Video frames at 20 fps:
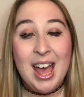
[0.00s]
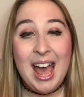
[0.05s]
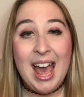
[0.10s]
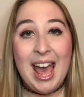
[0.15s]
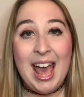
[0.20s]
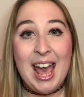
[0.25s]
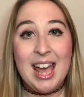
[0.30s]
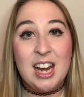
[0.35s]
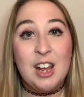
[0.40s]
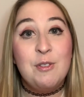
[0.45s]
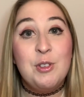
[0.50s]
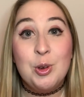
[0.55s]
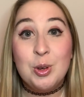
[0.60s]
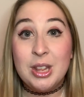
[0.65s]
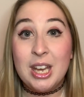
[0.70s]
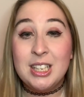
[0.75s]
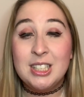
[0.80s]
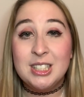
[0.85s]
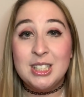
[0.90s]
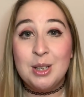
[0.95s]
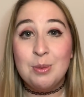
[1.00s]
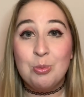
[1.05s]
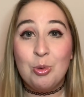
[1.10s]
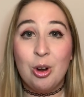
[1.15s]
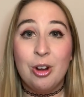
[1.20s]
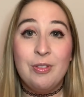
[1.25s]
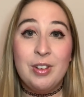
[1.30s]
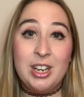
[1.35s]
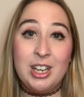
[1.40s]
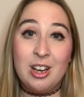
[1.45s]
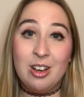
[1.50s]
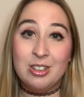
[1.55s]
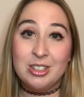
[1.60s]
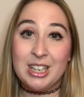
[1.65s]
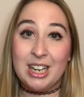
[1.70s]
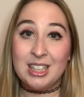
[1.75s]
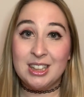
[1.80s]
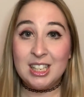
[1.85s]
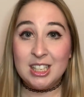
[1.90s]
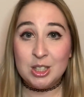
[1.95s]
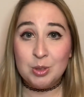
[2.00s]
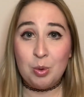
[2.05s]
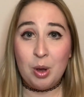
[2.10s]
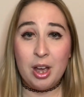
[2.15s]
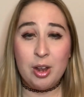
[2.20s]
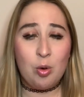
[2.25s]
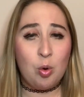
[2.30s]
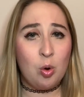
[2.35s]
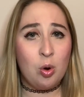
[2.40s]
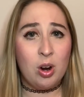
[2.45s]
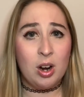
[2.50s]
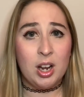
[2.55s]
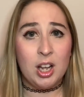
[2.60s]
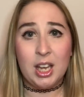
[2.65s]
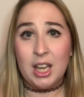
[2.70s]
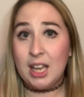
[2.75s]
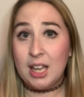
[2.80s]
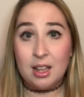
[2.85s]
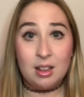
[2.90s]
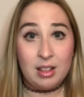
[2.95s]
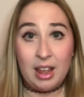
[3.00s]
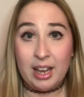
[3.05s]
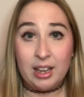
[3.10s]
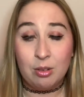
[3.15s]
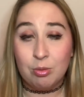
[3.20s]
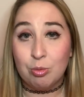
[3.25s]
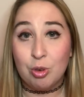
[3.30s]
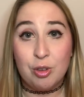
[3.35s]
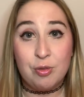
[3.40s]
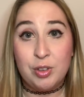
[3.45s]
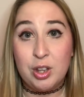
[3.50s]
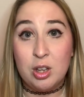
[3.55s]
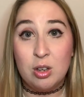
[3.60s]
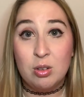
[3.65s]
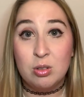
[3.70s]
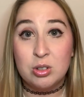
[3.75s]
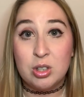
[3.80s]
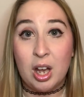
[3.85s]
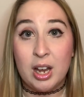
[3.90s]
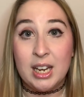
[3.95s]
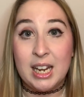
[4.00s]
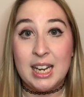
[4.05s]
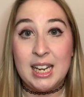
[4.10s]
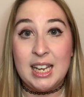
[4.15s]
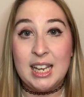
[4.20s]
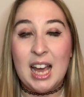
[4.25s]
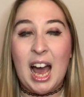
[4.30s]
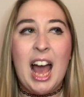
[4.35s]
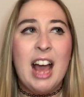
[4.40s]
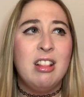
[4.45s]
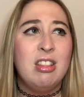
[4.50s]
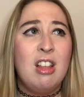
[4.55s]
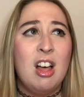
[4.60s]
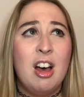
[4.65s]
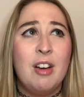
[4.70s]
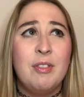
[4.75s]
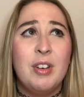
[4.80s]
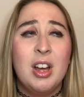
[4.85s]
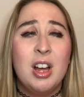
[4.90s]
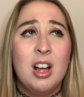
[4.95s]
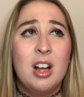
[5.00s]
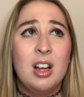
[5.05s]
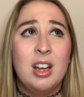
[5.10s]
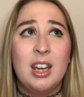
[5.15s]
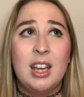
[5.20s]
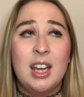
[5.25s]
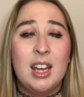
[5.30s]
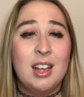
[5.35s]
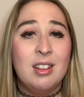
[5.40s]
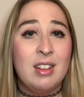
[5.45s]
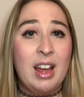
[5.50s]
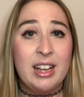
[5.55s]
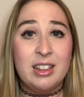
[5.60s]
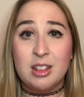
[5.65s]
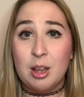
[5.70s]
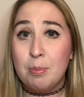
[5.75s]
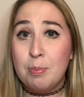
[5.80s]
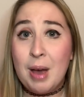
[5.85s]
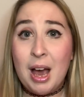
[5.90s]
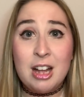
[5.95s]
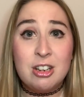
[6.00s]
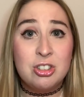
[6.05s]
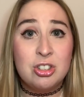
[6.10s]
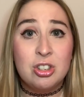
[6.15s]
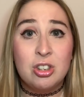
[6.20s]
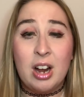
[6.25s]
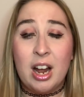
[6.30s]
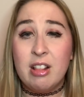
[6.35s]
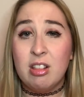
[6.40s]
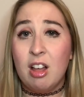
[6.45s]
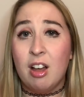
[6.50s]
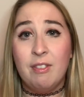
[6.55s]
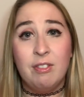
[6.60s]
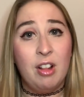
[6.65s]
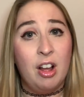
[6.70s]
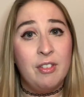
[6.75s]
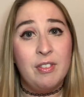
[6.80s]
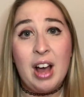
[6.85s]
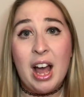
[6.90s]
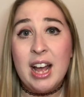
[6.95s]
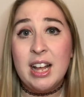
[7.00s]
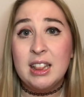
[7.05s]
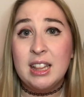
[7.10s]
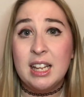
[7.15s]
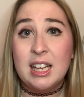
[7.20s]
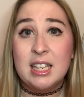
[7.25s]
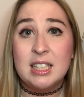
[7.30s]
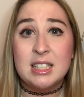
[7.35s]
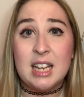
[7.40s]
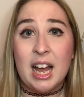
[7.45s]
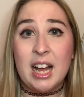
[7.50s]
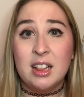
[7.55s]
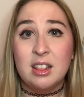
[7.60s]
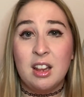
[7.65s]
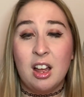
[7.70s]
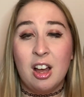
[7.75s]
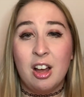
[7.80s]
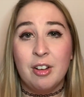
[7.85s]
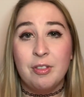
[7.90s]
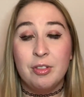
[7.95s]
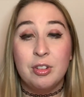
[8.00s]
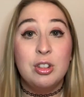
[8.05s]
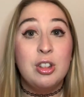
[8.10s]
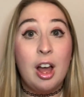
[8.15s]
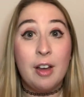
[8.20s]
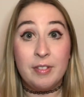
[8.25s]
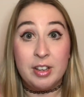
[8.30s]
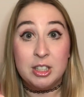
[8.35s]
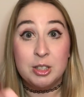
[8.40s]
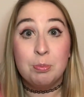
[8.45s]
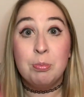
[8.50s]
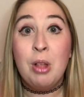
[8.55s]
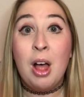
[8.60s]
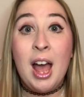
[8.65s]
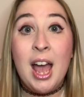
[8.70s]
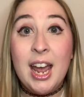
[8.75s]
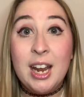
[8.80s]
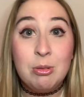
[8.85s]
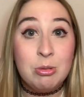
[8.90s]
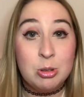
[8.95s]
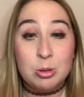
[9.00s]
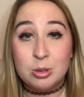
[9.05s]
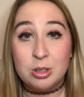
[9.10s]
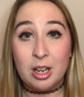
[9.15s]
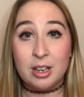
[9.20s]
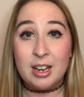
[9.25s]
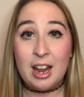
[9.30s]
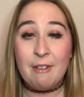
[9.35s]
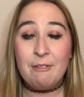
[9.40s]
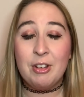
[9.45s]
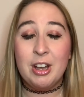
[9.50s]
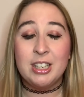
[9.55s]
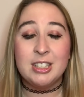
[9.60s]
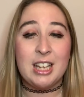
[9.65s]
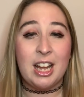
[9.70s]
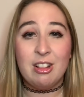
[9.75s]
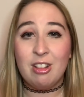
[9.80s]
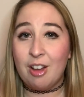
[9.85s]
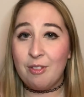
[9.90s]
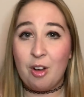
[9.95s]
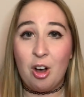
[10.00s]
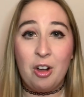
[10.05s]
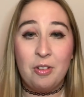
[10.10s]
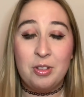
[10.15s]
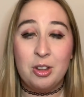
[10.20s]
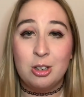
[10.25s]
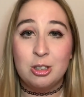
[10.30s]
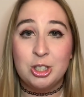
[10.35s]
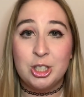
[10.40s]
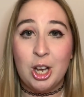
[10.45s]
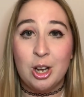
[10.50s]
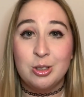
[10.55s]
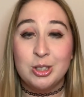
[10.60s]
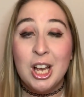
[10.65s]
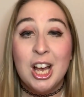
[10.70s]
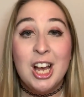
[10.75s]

And if you would like to see more videos like this one, or like reviews on any, I love like The Bachelor, I love Love Island, I love Love is Blind, which was on Netflix. I love all of those shows.